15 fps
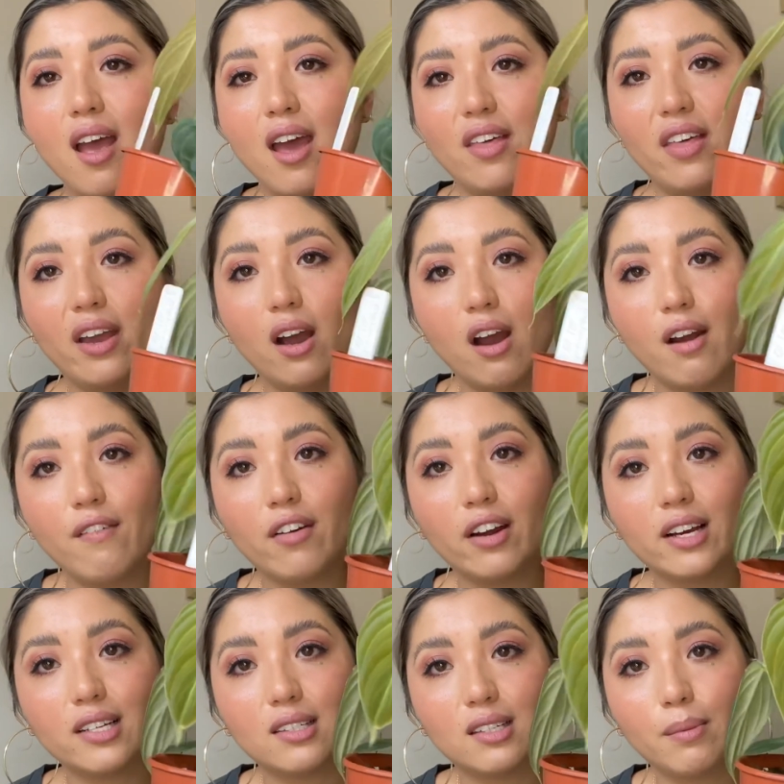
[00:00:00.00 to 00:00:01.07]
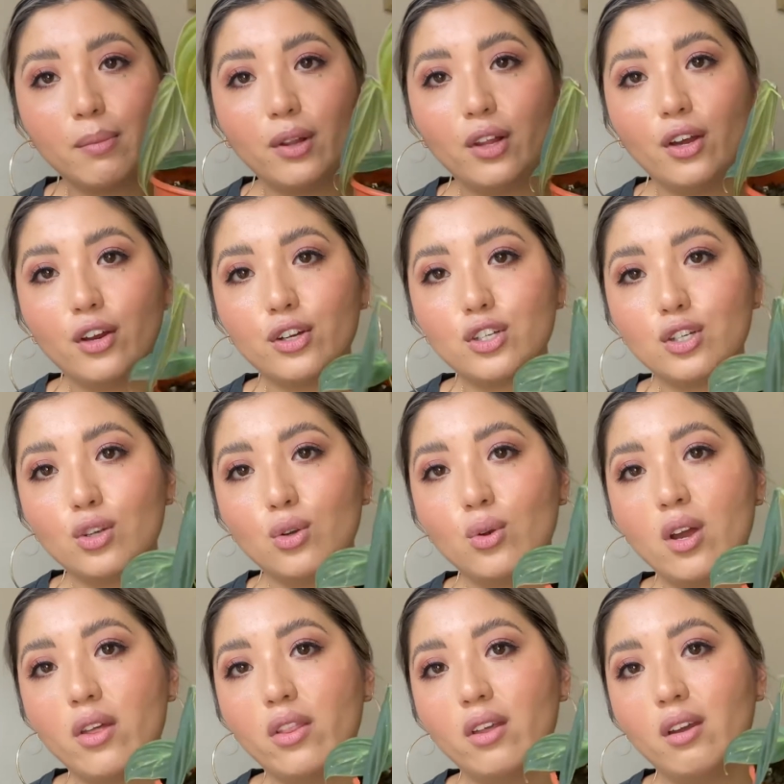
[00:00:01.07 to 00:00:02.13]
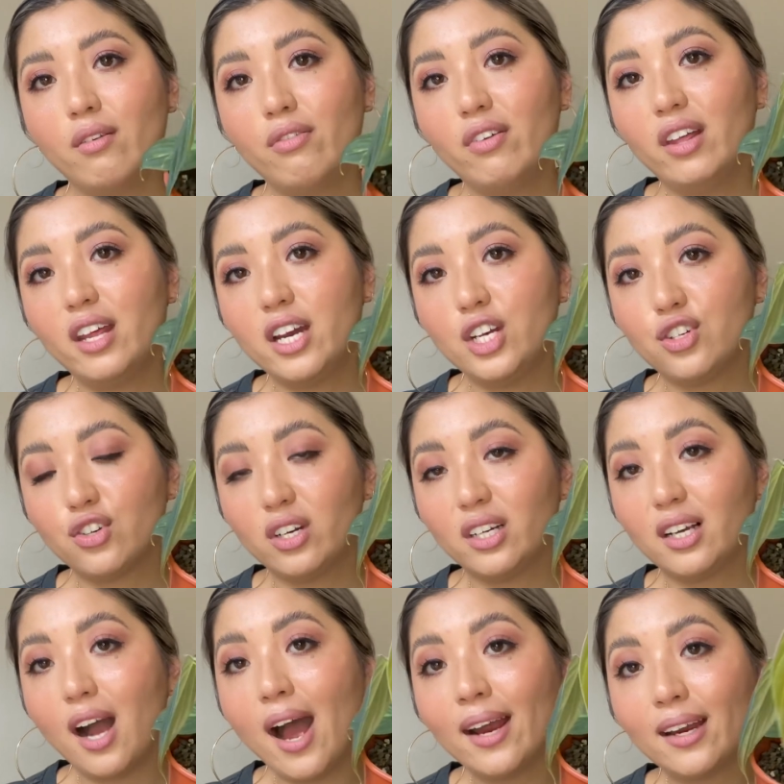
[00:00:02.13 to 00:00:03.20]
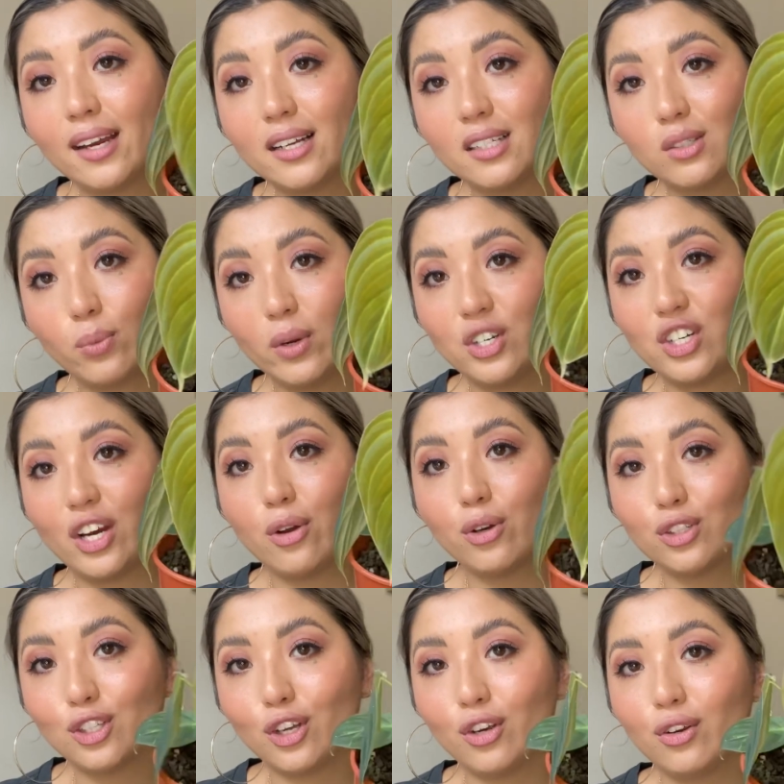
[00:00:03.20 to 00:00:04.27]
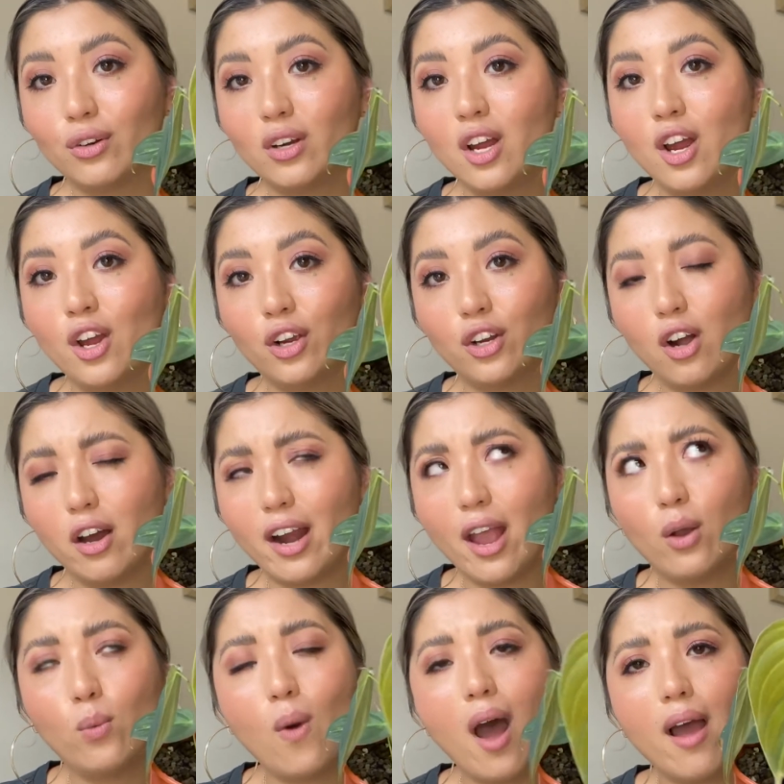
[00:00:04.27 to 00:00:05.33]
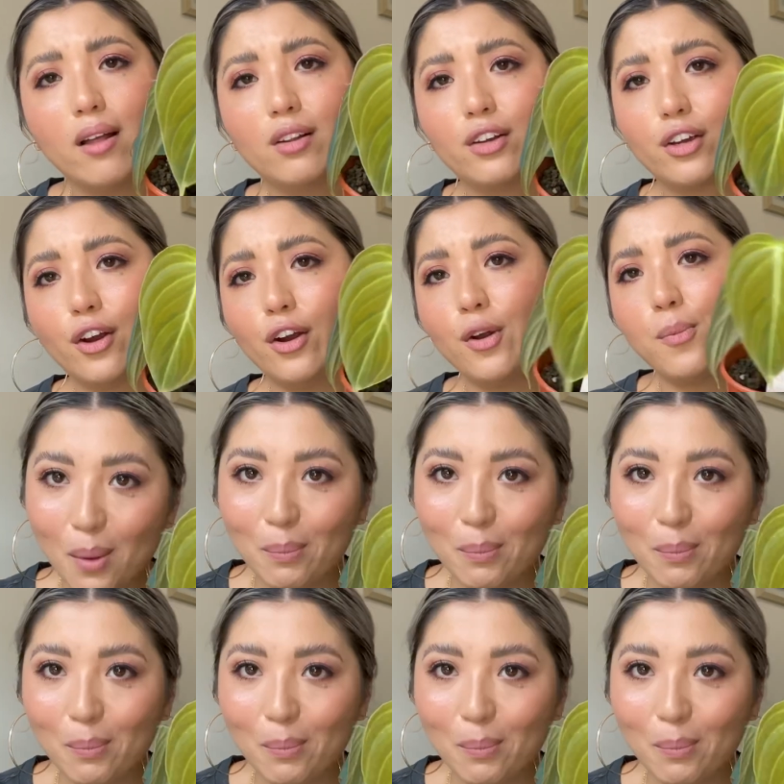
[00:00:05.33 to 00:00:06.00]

They are very similar to the Philodendron gigas, which I also got a while ago,